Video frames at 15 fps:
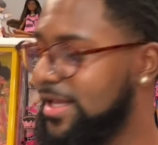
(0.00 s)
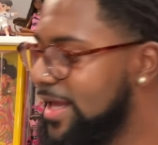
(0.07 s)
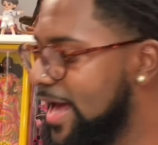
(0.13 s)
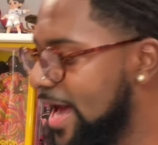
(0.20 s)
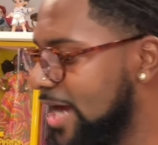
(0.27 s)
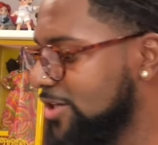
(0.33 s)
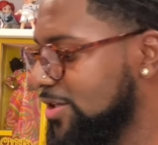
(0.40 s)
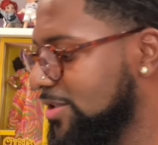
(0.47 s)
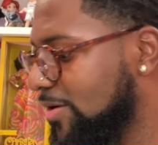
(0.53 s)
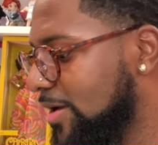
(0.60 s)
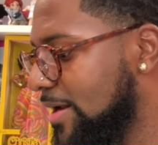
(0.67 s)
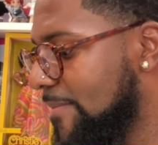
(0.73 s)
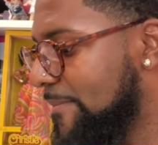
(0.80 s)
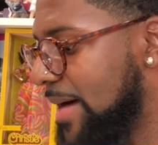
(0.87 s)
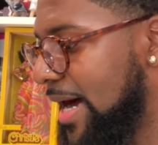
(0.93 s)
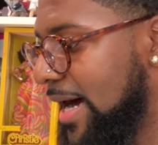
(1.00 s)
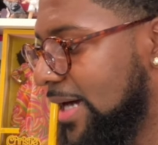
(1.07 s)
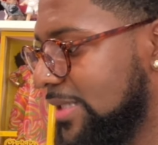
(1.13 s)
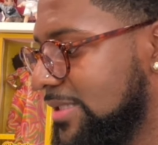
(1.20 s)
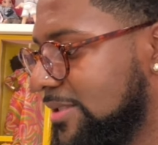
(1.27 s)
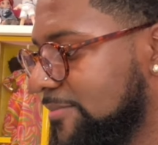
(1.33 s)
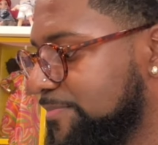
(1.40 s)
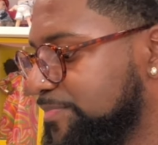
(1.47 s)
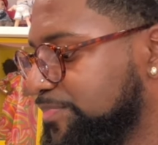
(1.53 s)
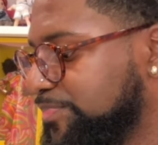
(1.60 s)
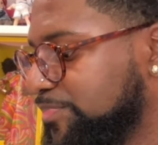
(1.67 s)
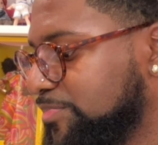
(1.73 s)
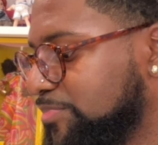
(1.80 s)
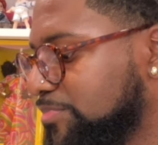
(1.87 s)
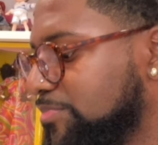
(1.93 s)
The address on the box
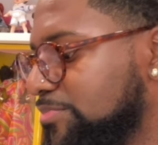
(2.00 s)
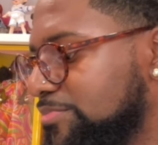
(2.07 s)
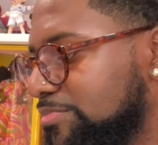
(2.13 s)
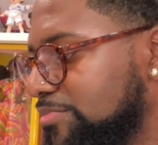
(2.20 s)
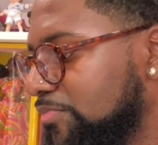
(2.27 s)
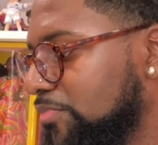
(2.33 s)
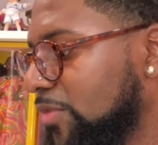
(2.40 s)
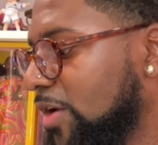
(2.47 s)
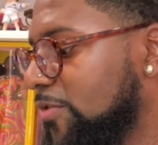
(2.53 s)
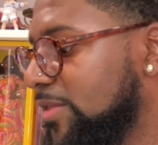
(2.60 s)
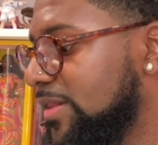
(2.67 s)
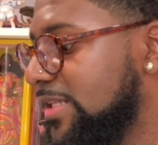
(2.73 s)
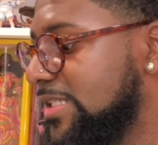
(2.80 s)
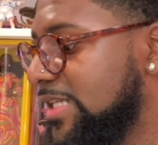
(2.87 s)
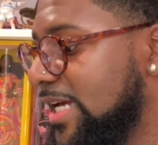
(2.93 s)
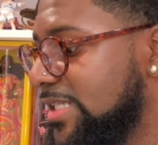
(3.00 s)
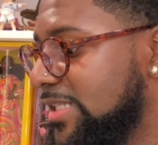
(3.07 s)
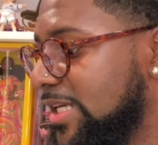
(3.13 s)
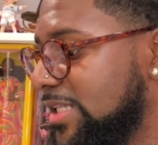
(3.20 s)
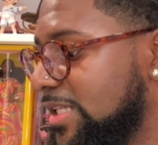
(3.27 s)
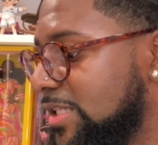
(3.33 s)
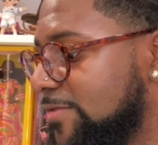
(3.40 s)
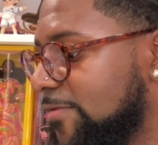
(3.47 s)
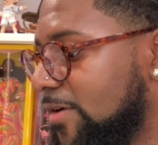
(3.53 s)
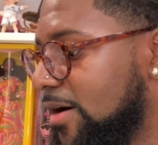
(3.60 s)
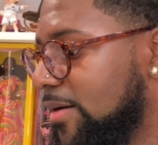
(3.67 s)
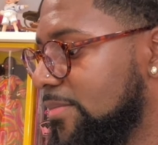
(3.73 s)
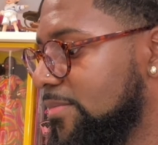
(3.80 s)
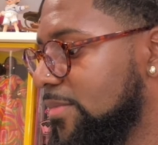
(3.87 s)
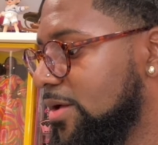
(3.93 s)
says this is
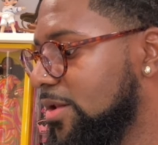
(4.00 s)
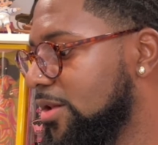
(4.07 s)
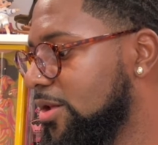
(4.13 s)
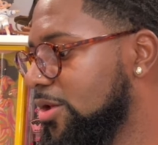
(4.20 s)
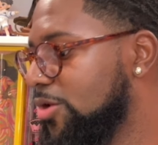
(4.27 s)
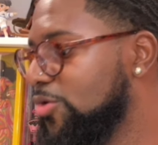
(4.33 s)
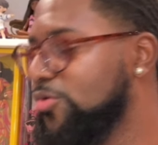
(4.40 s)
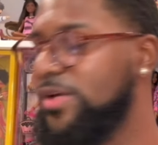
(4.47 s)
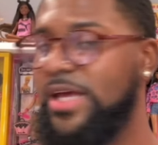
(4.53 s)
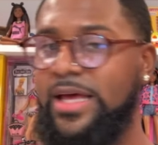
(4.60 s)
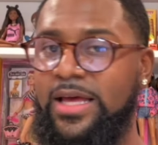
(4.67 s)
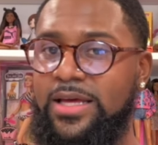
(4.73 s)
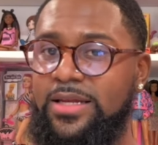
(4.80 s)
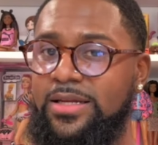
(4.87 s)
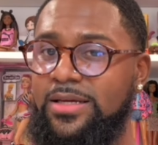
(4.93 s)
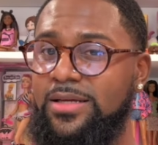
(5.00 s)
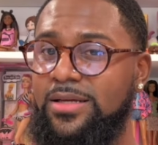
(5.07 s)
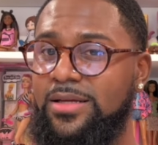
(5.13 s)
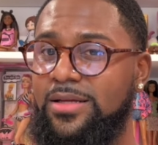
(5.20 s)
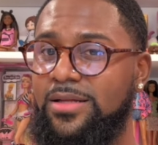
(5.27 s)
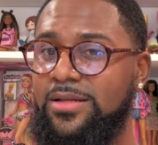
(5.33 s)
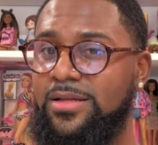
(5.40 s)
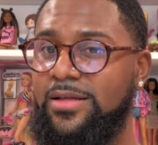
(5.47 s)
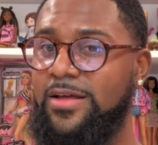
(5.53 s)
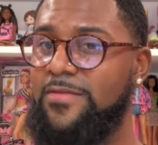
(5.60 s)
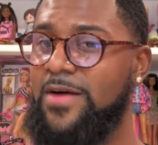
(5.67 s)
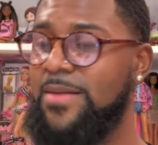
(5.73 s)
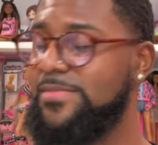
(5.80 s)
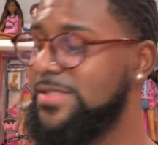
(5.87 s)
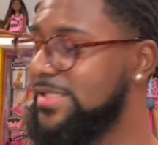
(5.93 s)
from Yin if
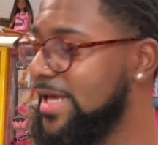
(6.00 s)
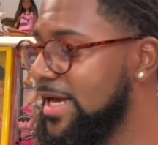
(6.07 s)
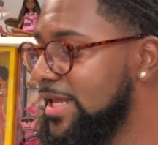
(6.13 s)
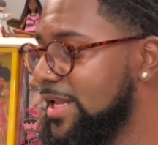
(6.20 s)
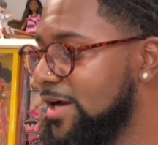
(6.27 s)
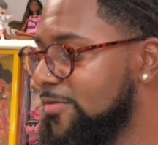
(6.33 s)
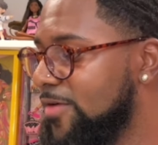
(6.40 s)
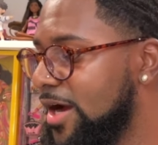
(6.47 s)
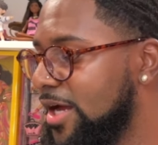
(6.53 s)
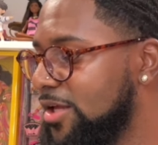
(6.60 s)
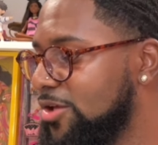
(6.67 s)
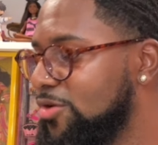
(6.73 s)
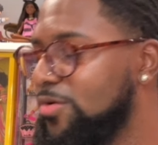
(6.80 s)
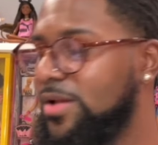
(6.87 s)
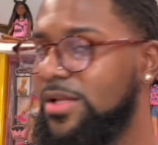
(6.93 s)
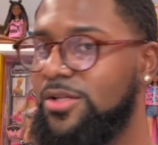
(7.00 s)
I'm saying that right, you